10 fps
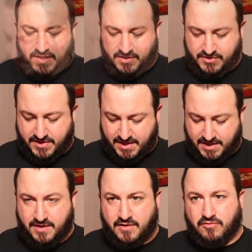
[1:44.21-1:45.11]
Here's
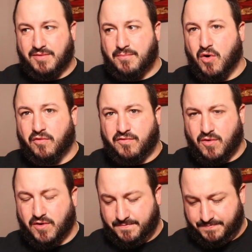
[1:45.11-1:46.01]
the remote
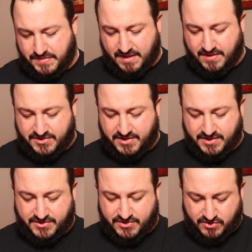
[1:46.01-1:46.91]
for it. Now this
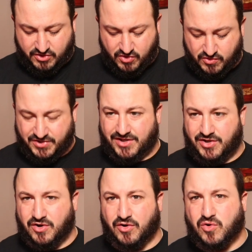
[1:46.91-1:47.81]
is using
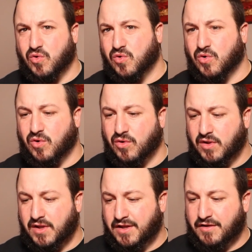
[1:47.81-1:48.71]
your
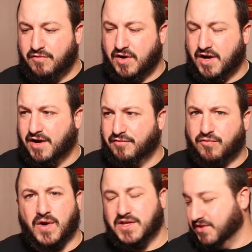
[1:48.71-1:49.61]
Google
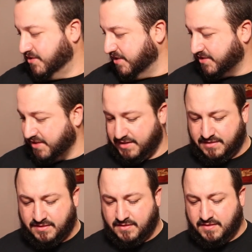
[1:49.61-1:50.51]
voice assistant.
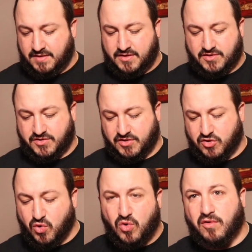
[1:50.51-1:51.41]
So it's a
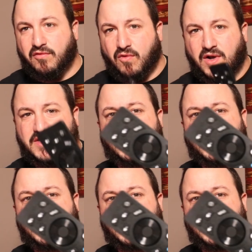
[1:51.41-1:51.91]
Google voice